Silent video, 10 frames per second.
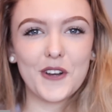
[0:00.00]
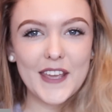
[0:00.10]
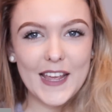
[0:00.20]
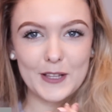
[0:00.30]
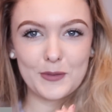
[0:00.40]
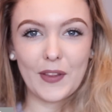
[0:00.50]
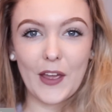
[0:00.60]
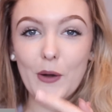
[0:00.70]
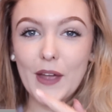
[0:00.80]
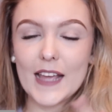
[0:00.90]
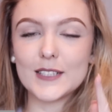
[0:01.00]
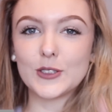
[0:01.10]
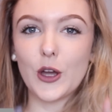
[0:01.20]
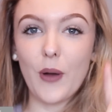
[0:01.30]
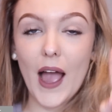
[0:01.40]
everyone, it's Millie. Okay,
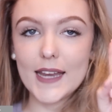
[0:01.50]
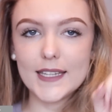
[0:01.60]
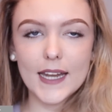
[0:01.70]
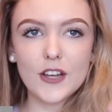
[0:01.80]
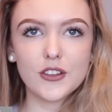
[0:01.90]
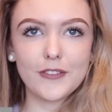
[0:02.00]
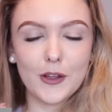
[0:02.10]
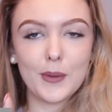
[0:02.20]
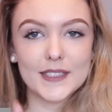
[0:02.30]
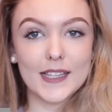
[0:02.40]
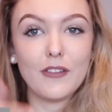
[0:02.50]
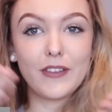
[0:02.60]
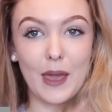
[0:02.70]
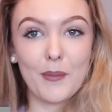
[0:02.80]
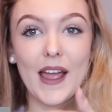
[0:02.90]
so I did actually film
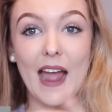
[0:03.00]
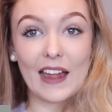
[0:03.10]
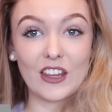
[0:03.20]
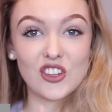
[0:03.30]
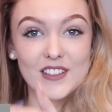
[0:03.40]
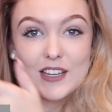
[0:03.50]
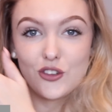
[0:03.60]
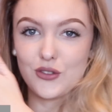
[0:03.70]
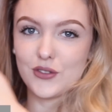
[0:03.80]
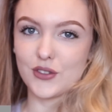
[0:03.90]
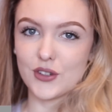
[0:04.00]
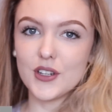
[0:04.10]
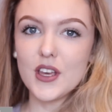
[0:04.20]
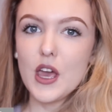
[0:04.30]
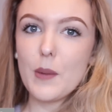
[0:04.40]
myself getting my eyelash extensions
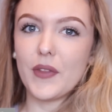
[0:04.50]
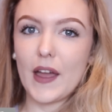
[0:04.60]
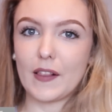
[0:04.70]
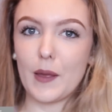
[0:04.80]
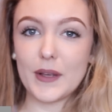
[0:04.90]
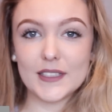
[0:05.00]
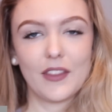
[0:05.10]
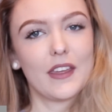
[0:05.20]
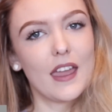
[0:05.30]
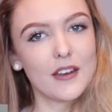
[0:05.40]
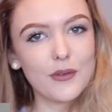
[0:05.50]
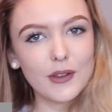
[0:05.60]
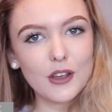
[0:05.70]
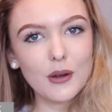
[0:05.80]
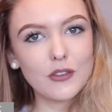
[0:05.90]
done, but that clip is at the end of the
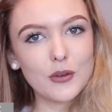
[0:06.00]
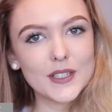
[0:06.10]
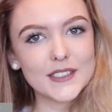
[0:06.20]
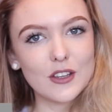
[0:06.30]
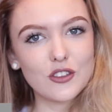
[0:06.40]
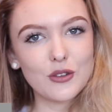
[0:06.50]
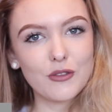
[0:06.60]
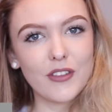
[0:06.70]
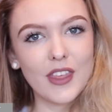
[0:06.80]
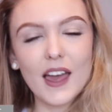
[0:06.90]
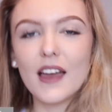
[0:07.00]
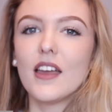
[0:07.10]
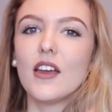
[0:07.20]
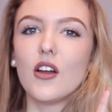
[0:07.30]
video if you want to stay tuned for that.